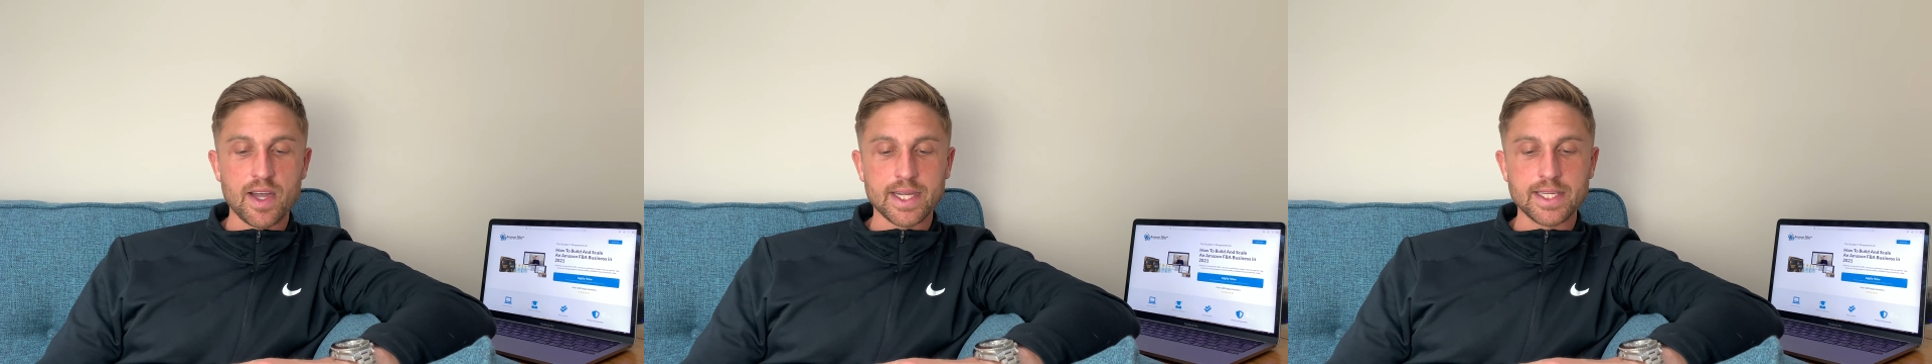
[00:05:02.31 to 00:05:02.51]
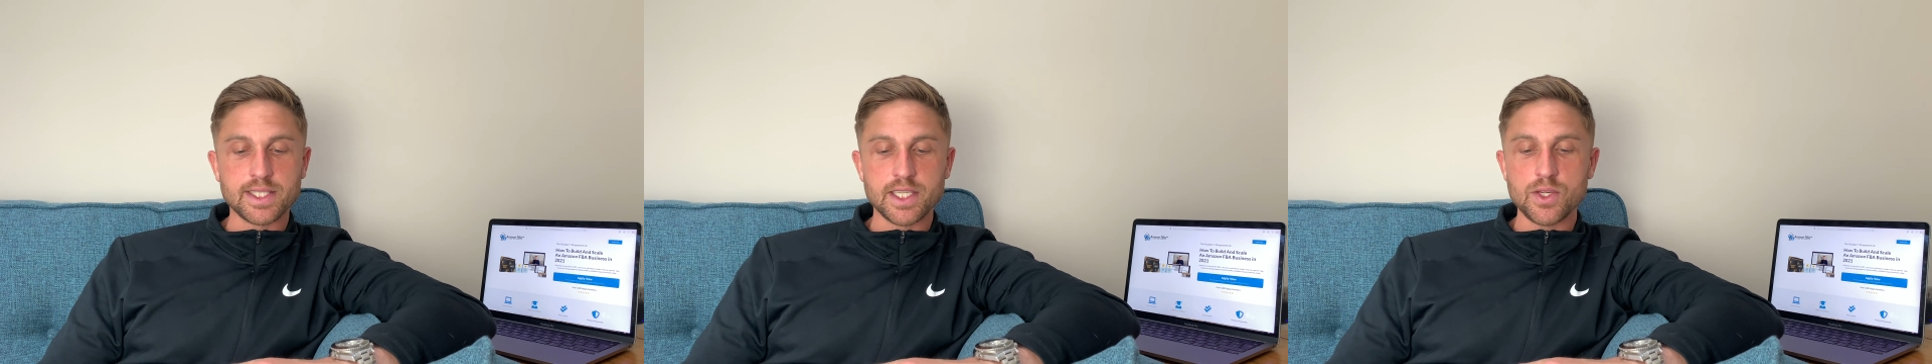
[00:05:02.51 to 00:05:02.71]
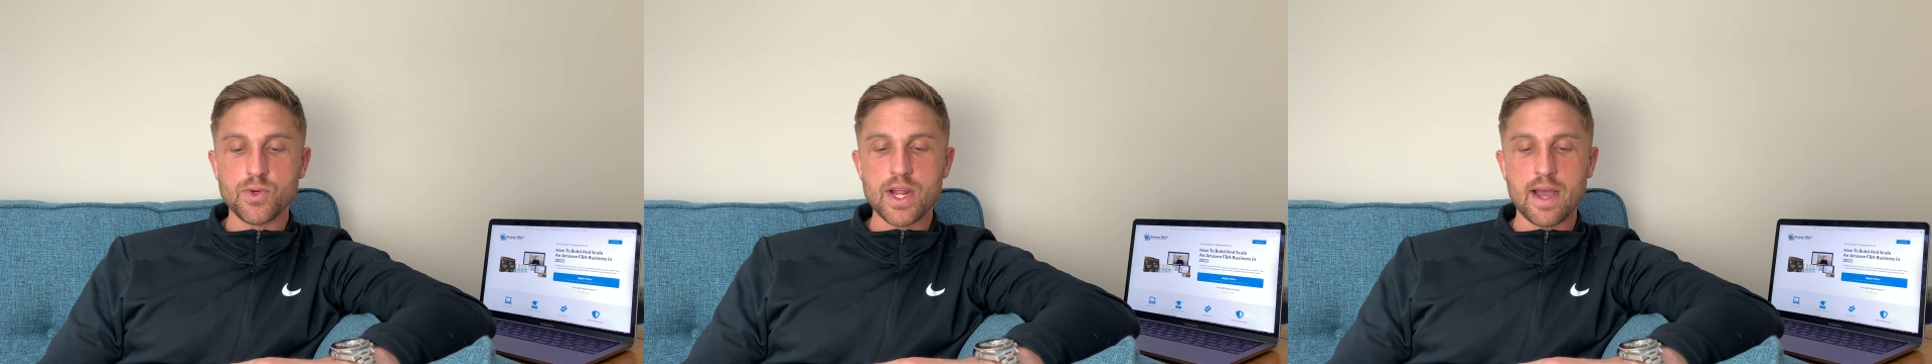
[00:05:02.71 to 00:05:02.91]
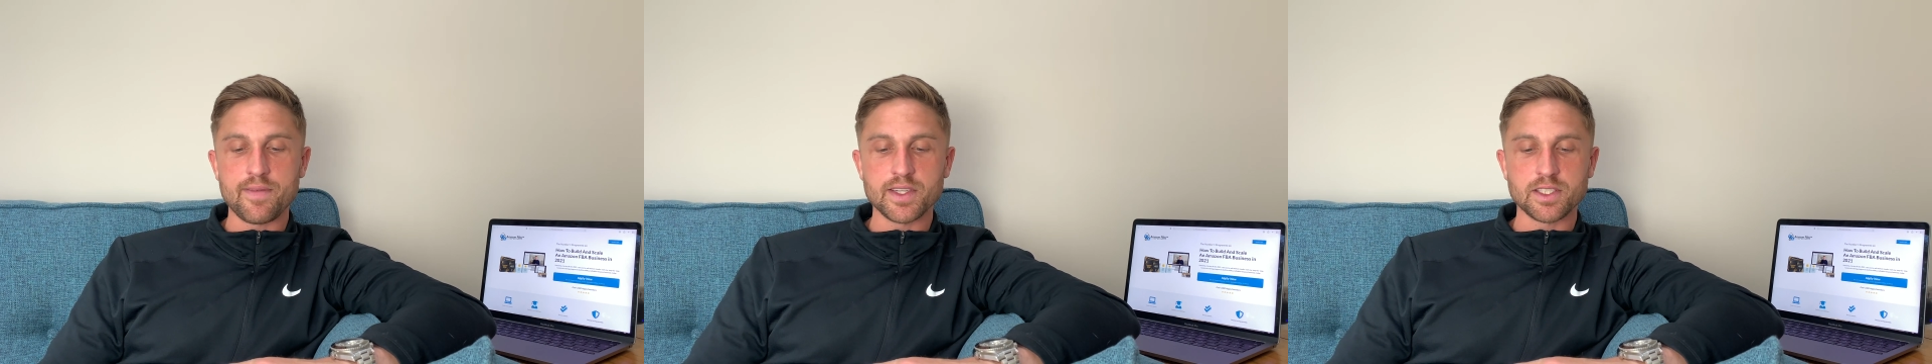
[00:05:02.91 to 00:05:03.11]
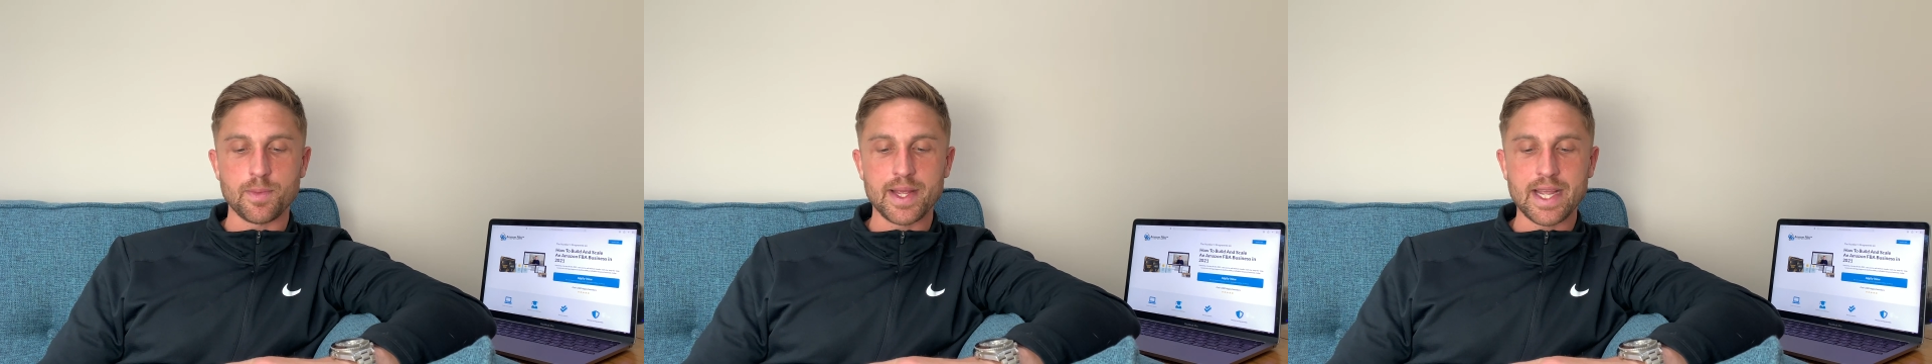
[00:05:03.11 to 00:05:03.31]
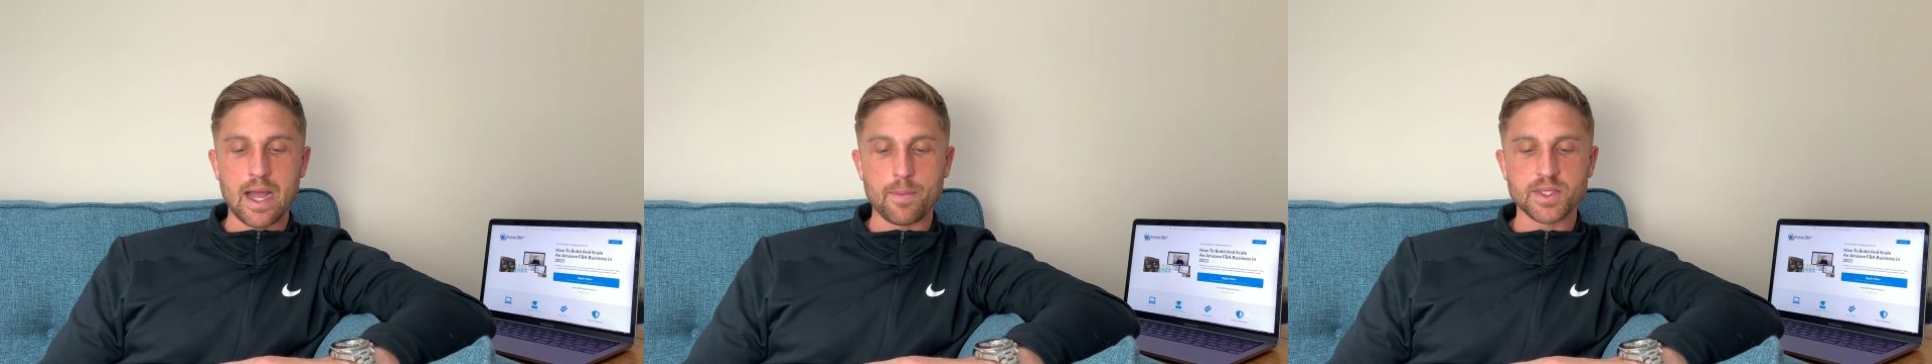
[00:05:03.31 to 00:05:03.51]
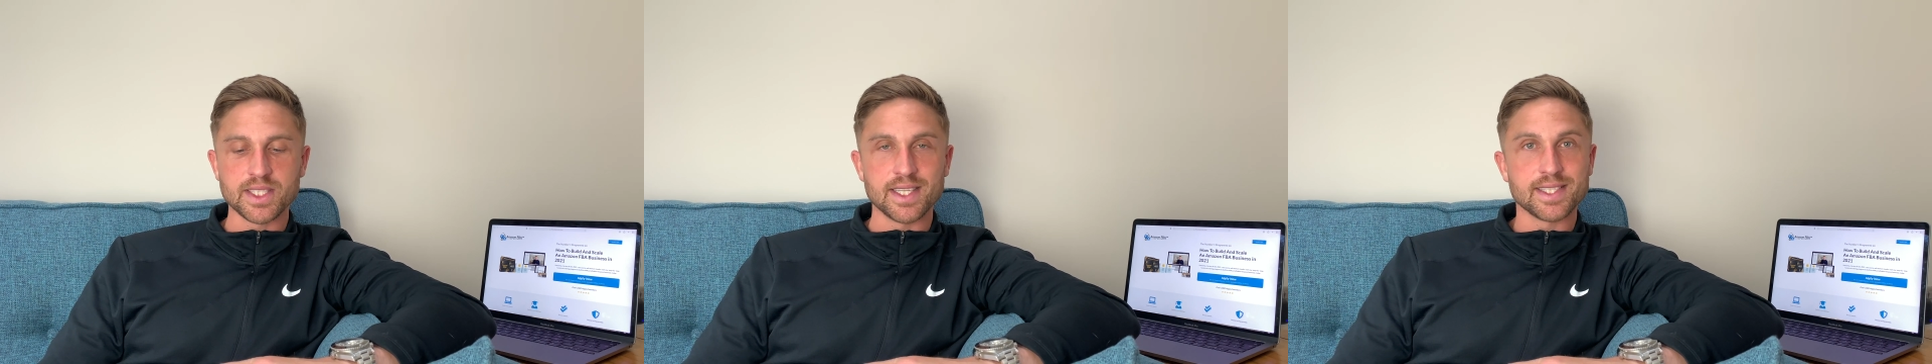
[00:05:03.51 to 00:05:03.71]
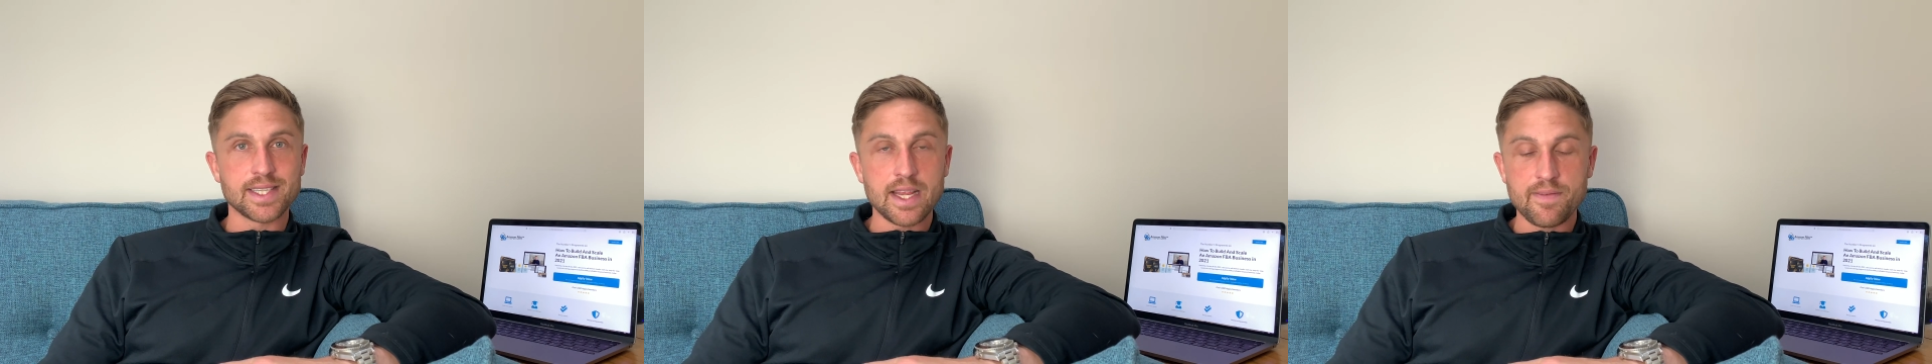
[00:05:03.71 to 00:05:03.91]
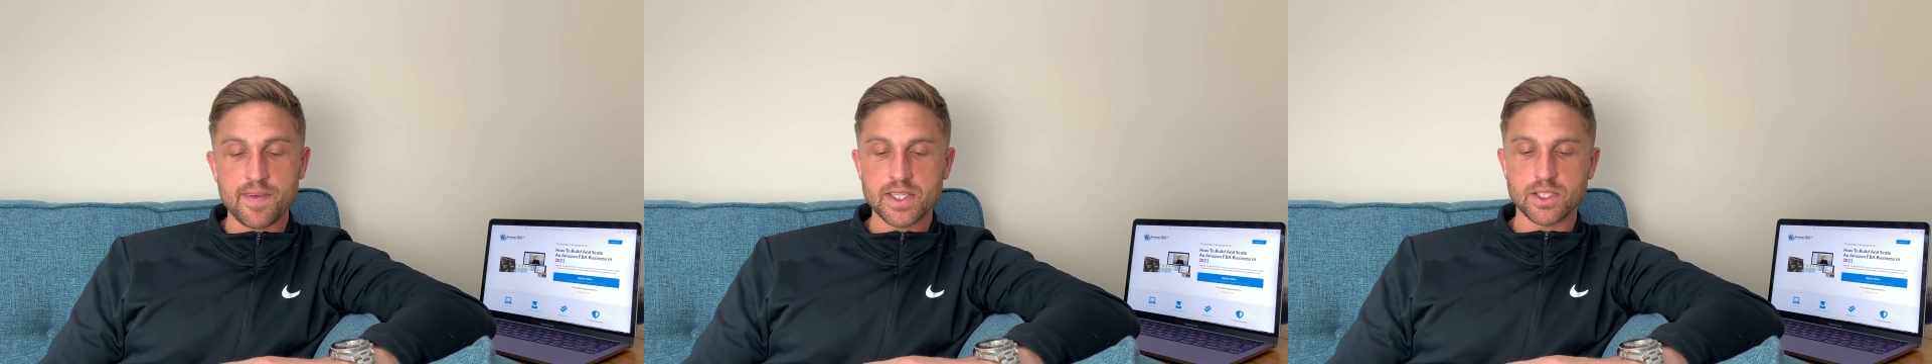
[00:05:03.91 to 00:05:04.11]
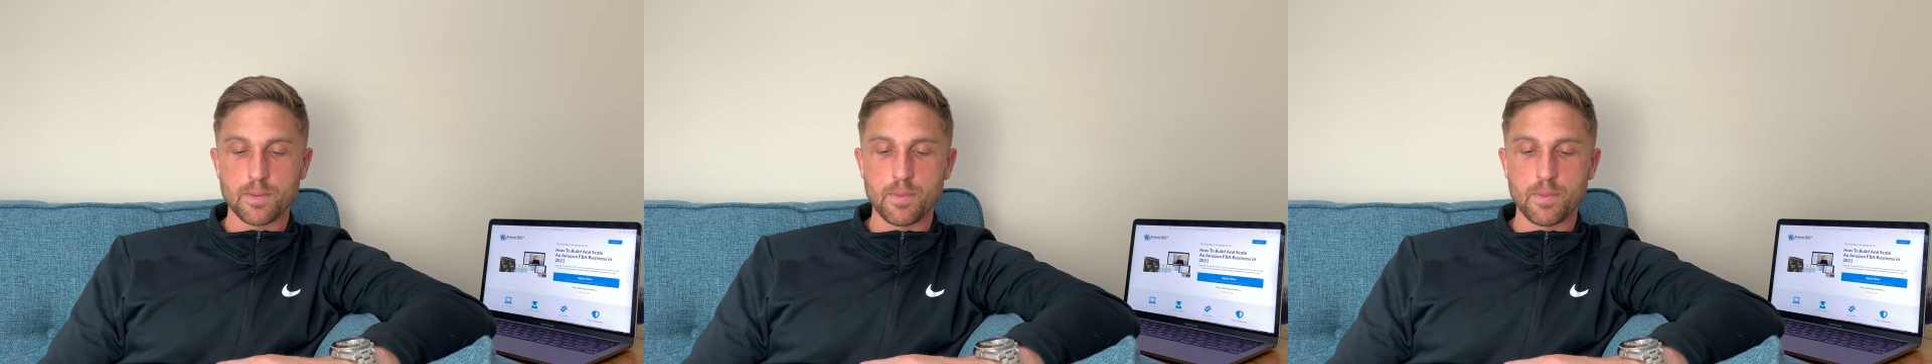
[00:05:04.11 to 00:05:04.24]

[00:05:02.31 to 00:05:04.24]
continued effort to make Amazon the safest and